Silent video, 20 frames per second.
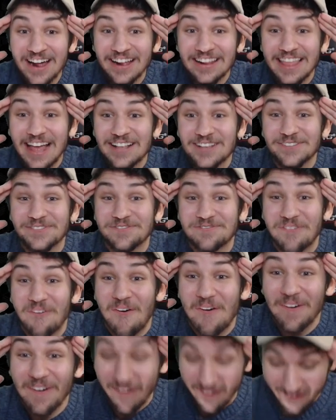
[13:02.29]
That's
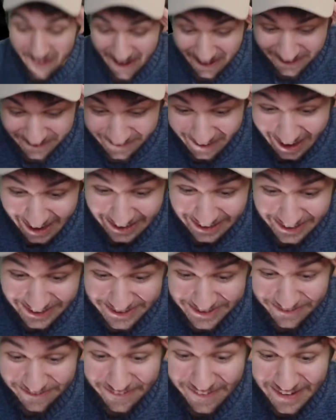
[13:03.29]
4 Hog
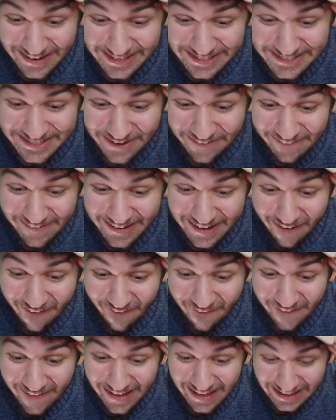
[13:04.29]
Riders! What is going
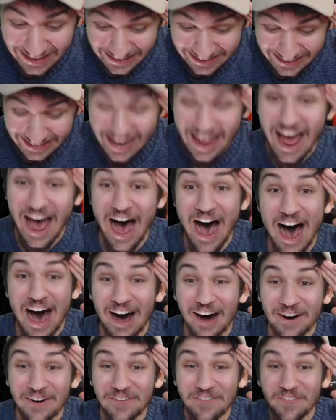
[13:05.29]
on?
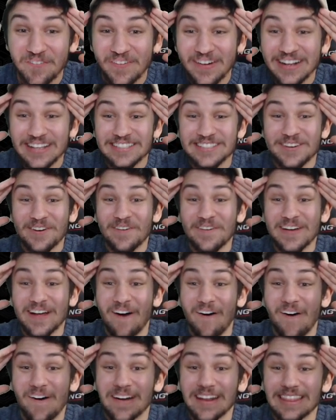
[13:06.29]
What is going
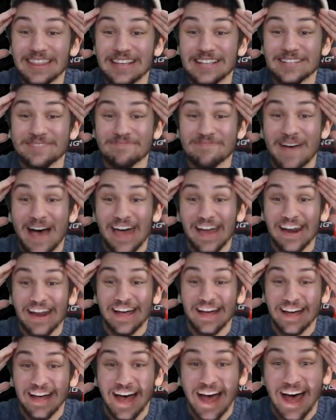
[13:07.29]
on in this meta?